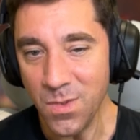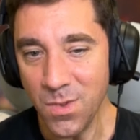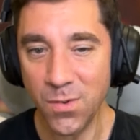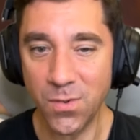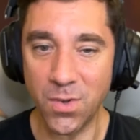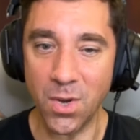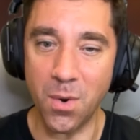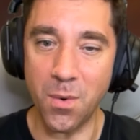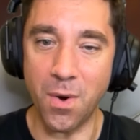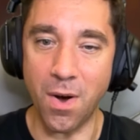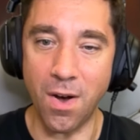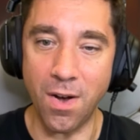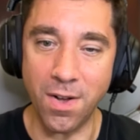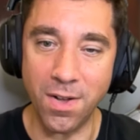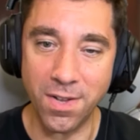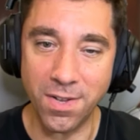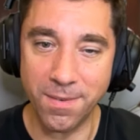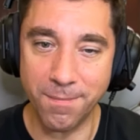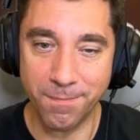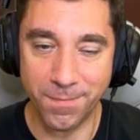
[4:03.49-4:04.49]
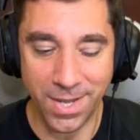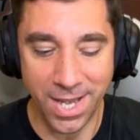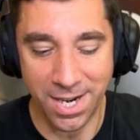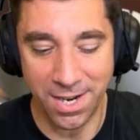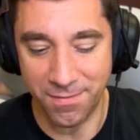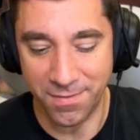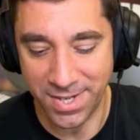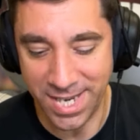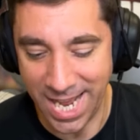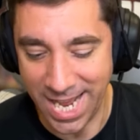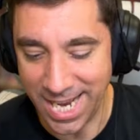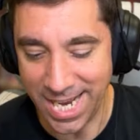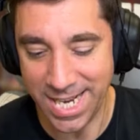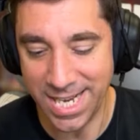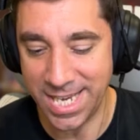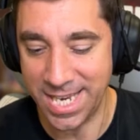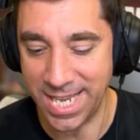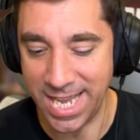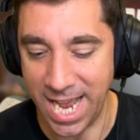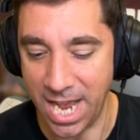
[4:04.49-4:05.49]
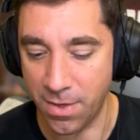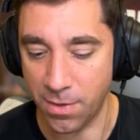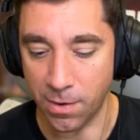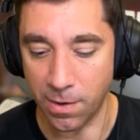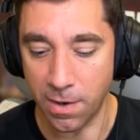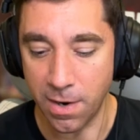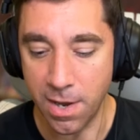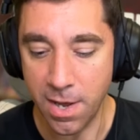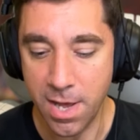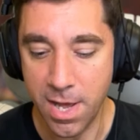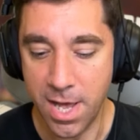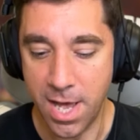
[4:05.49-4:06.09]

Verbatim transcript: So, all kind of taken together,